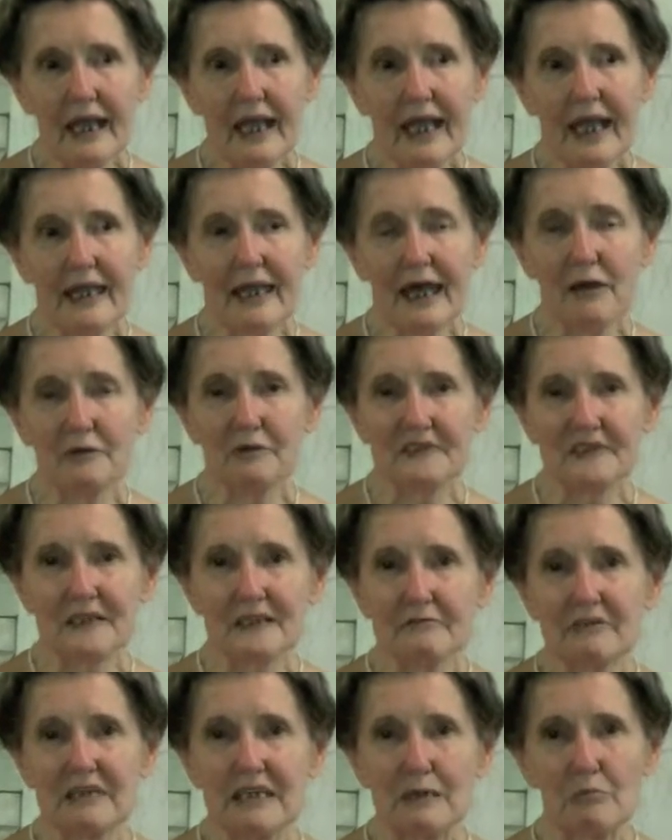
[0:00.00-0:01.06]
and I was
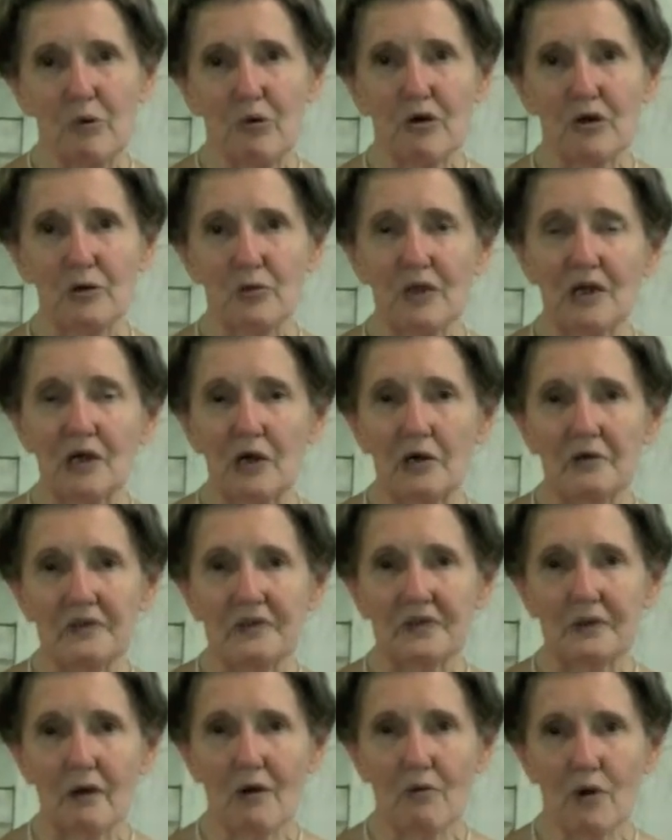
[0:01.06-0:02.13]
living in Puerto Rico,
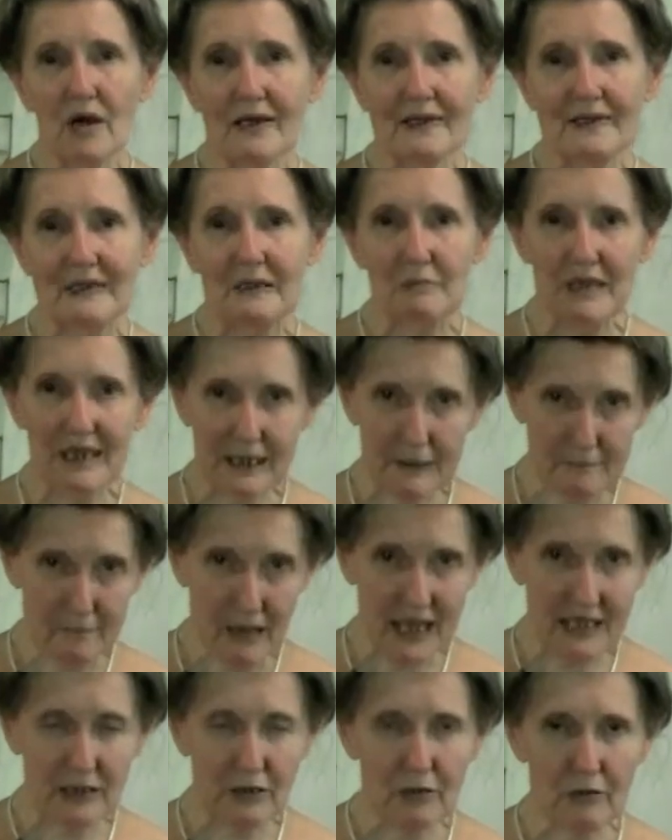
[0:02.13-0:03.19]
so I wanted to make
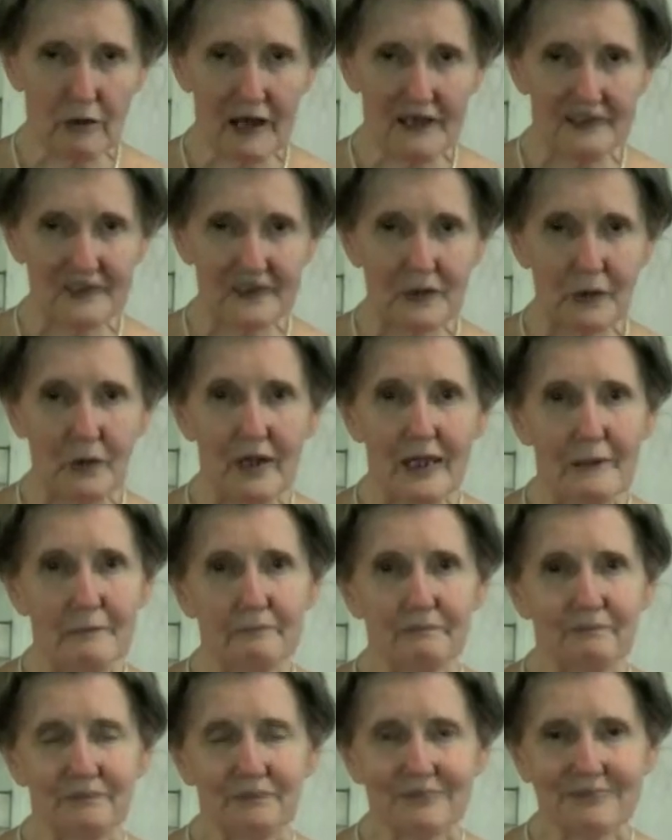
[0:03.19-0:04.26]
mango ice cream.
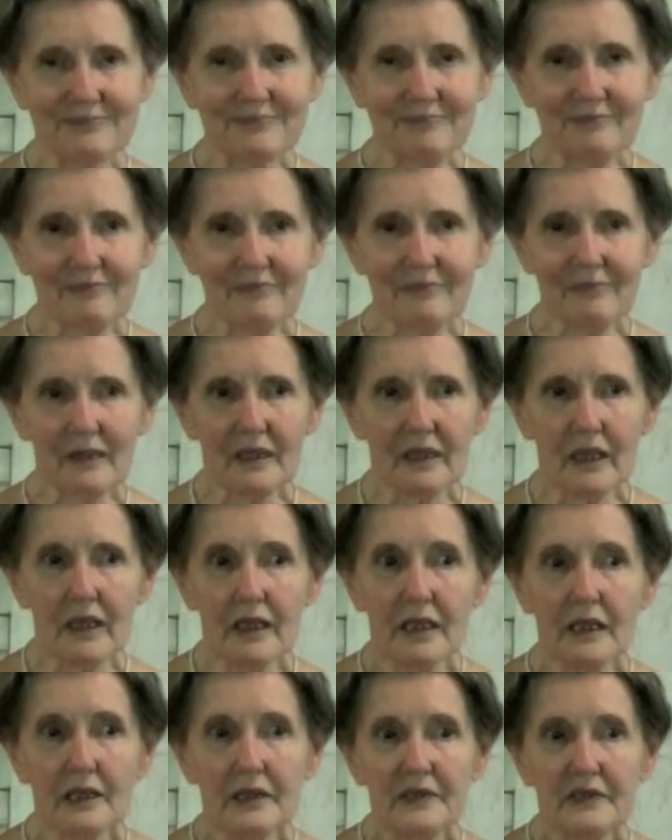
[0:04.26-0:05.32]

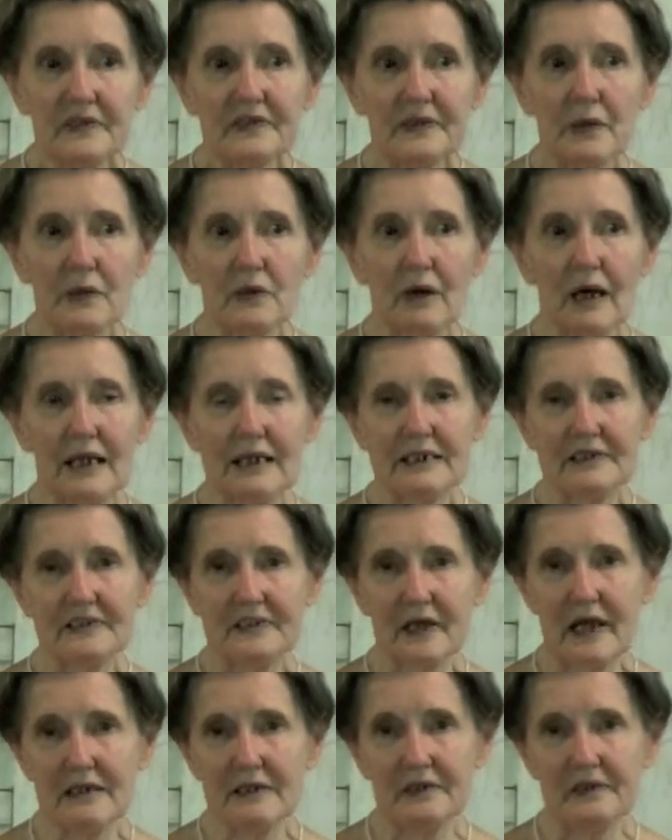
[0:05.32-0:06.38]
So I
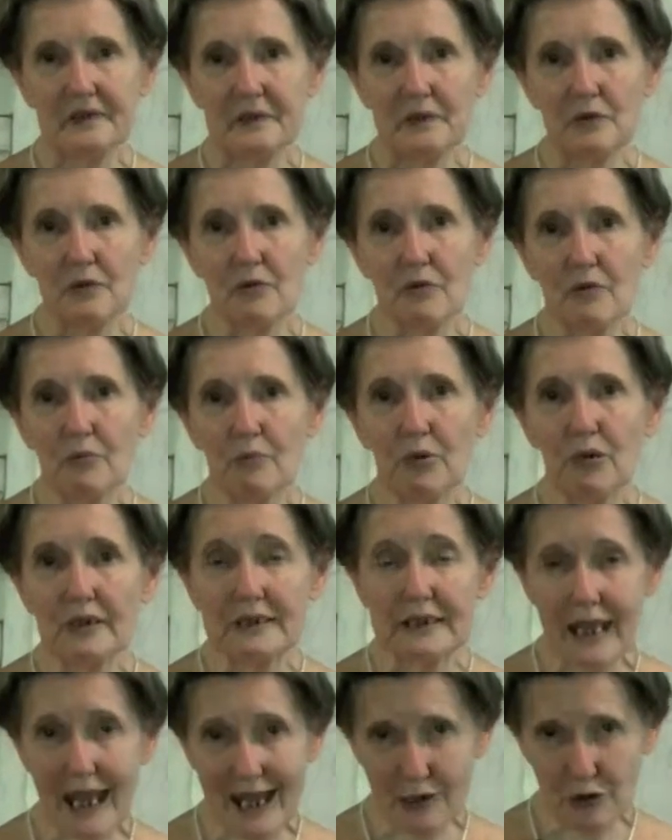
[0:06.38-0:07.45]
decided to
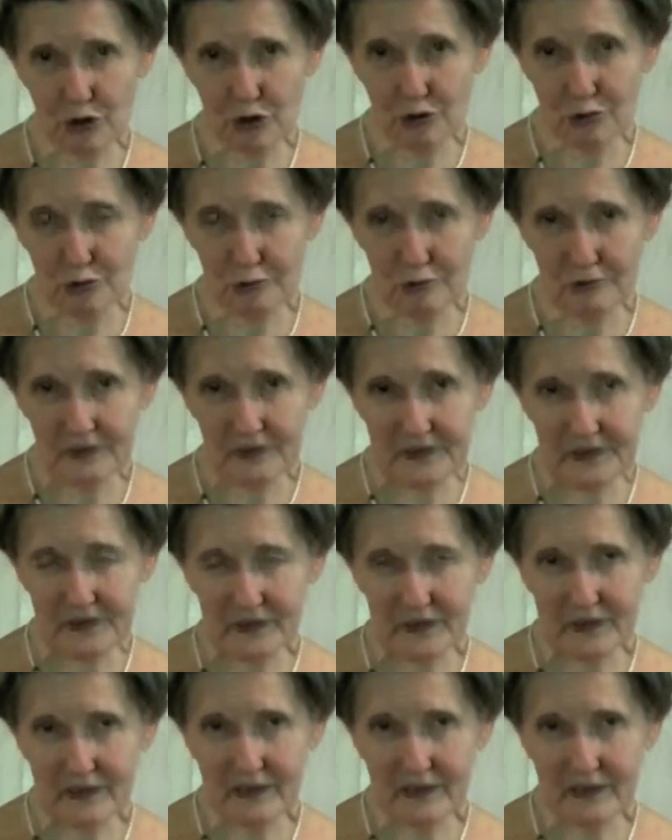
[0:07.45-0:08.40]
put cashews